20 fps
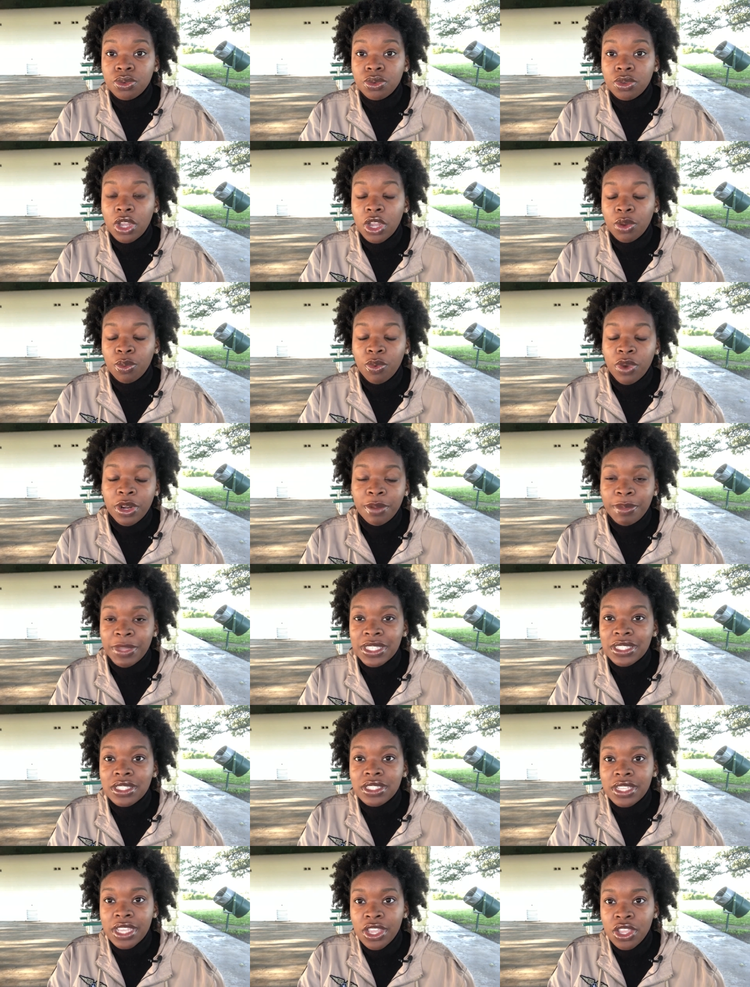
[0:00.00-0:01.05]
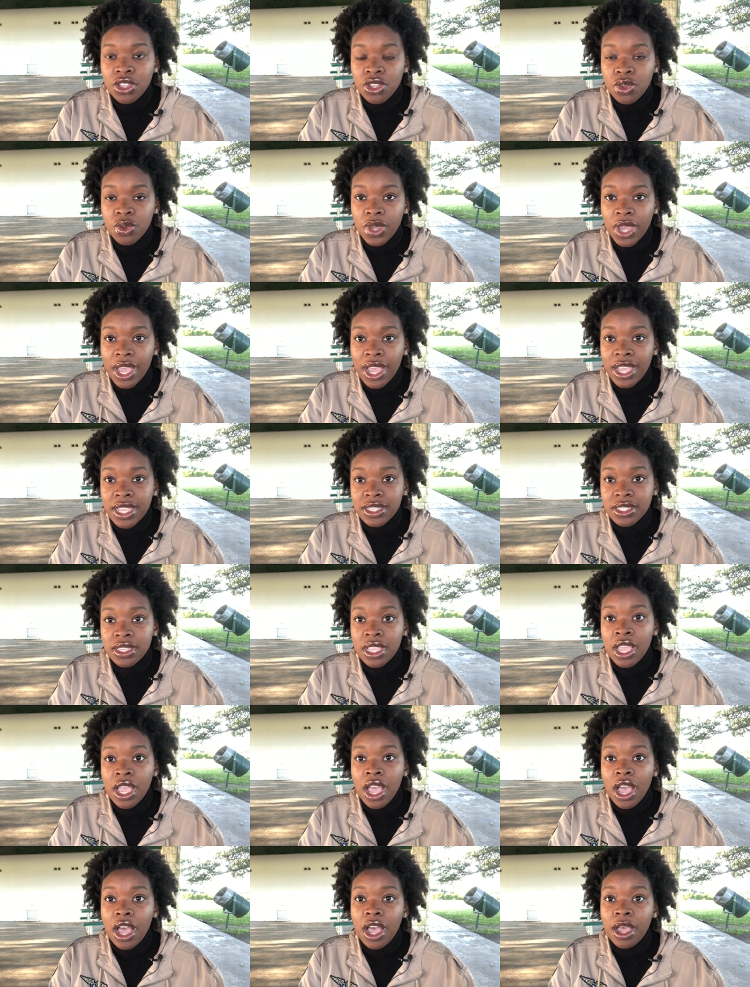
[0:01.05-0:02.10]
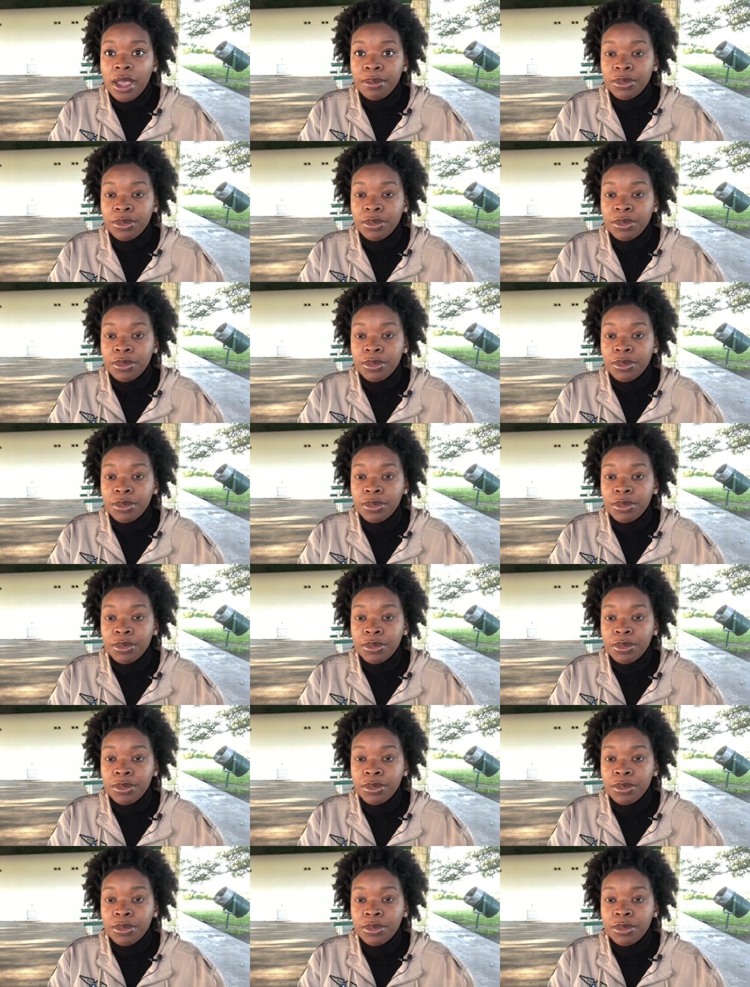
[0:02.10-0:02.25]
or wanted me to tell you guys um,